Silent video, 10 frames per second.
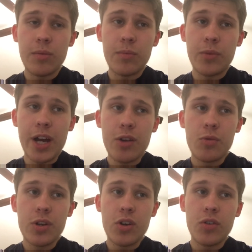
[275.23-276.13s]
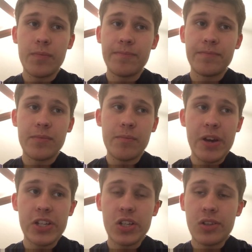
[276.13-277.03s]
Black Widow
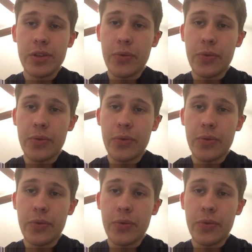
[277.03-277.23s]
basically